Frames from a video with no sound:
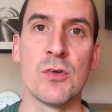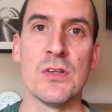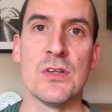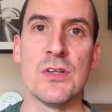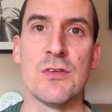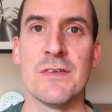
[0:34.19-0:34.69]

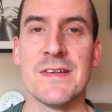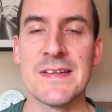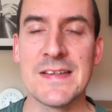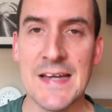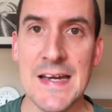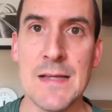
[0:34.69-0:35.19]
considering the
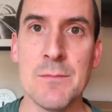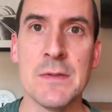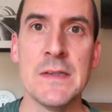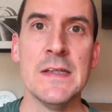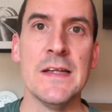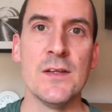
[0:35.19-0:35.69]
game,
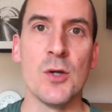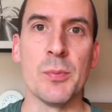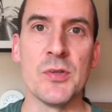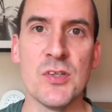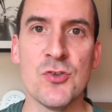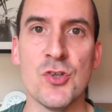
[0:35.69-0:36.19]
the
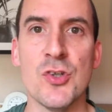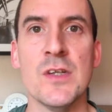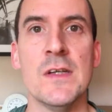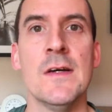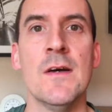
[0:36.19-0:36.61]
opposition.